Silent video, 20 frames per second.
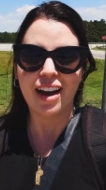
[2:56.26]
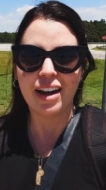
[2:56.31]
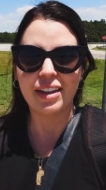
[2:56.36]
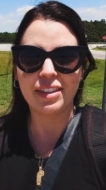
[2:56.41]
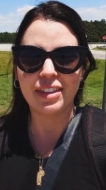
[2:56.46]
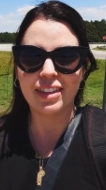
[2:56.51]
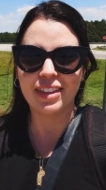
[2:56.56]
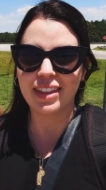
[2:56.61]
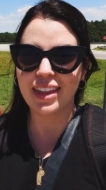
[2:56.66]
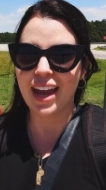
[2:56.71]

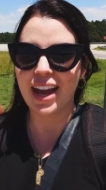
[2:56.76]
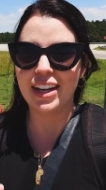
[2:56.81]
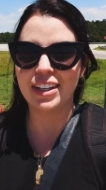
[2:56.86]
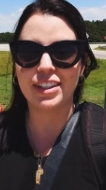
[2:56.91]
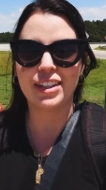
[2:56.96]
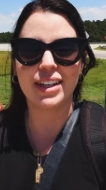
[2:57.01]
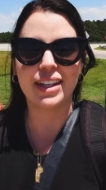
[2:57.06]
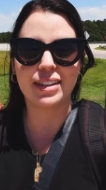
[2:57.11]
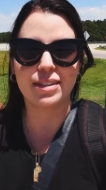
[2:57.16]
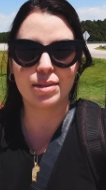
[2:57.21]
Other than
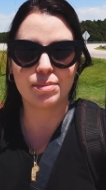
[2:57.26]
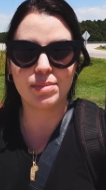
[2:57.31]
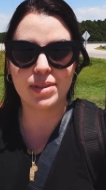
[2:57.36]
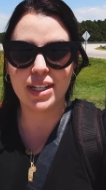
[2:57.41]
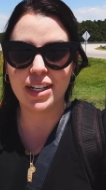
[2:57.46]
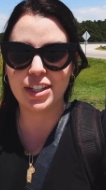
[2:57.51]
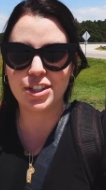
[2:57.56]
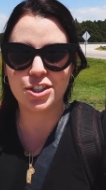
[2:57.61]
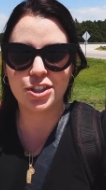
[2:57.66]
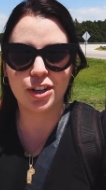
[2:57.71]
that, you can get some
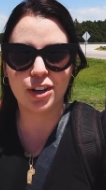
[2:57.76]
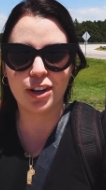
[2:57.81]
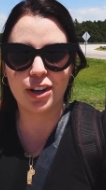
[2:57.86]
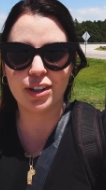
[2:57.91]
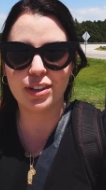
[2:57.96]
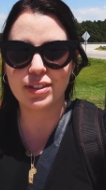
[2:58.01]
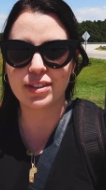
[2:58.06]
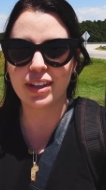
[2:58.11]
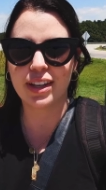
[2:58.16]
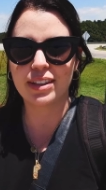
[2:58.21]

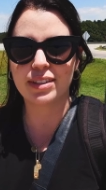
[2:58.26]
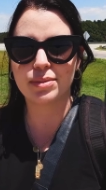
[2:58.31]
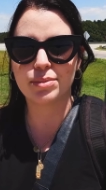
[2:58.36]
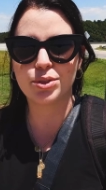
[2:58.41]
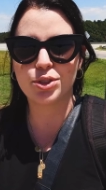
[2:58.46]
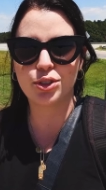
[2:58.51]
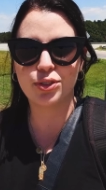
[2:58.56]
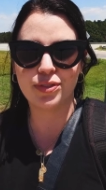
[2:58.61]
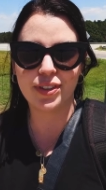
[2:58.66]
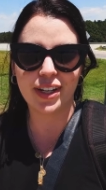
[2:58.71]
t-shirts, like
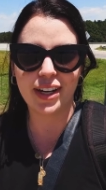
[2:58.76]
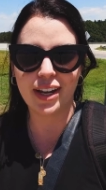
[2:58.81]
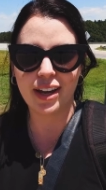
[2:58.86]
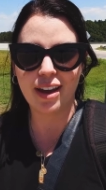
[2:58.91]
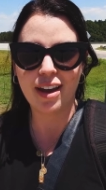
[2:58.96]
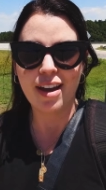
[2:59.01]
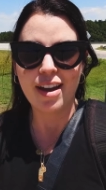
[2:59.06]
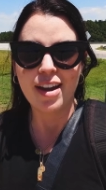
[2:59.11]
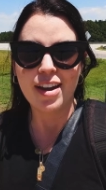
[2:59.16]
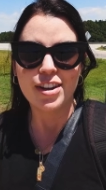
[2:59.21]
some
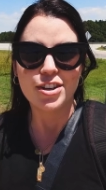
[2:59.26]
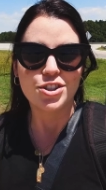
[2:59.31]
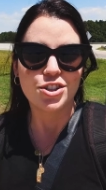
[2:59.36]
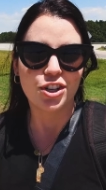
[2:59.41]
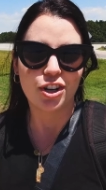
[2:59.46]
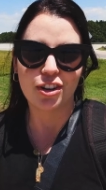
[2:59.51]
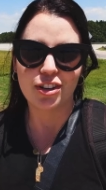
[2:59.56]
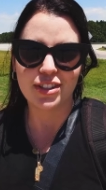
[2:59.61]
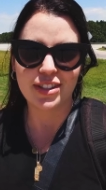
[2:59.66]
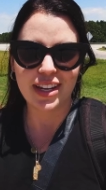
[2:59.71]
souvenir
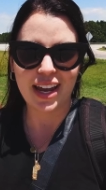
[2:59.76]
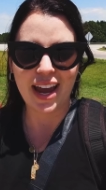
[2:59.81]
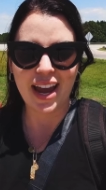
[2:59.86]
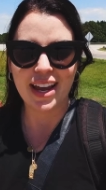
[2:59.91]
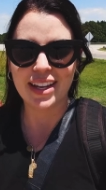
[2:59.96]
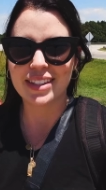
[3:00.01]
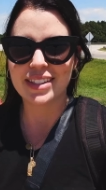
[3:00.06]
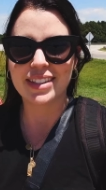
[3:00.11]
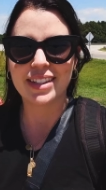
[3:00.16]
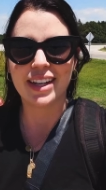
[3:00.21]
shirts,
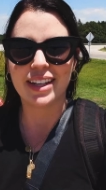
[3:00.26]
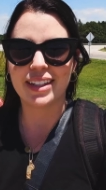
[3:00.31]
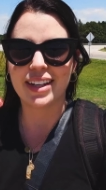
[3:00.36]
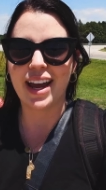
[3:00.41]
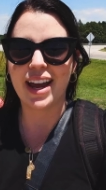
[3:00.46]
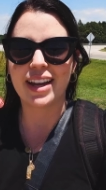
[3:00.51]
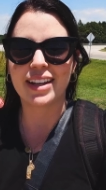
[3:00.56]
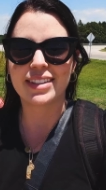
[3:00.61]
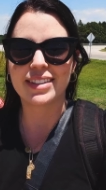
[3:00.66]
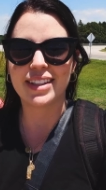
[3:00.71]
hats,
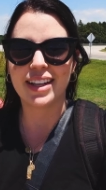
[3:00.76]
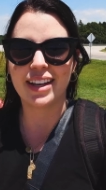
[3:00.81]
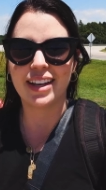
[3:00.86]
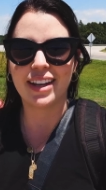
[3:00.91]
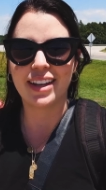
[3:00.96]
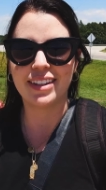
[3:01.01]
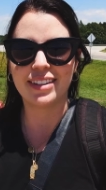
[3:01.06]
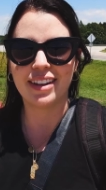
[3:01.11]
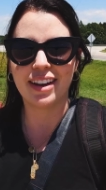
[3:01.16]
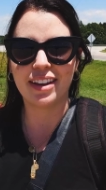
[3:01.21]
knickknacks
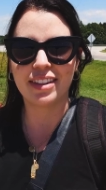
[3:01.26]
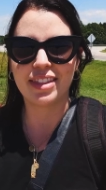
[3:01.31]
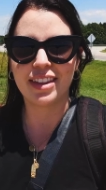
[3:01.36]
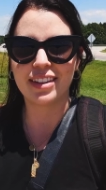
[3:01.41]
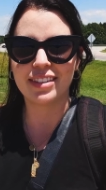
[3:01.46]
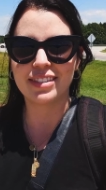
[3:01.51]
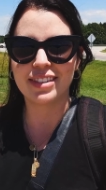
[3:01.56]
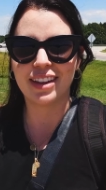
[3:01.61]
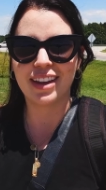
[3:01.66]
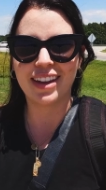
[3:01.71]
and uh,
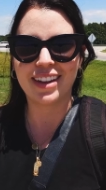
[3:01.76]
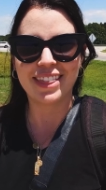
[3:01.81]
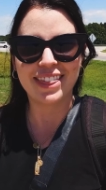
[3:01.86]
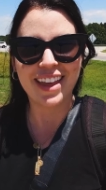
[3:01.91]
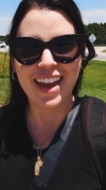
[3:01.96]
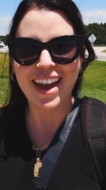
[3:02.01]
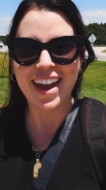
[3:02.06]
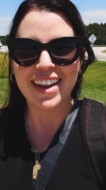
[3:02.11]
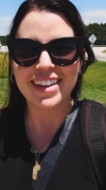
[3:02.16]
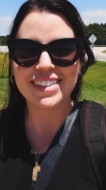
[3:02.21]
things like
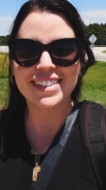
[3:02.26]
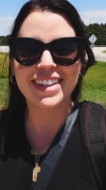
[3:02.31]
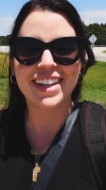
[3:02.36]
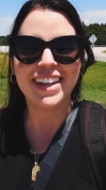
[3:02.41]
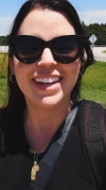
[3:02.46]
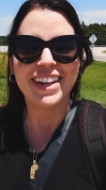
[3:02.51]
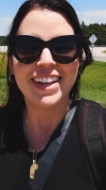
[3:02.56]
that.